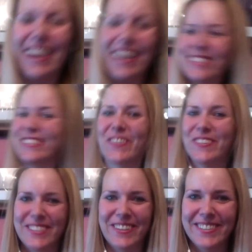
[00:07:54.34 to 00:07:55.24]

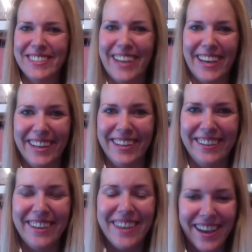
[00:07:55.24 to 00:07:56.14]
Don't deny it.
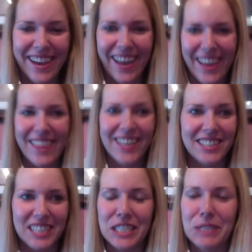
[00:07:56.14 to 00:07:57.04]

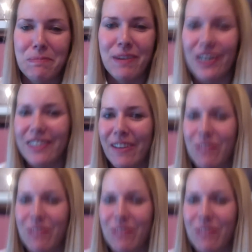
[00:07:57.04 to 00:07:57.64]
The smell that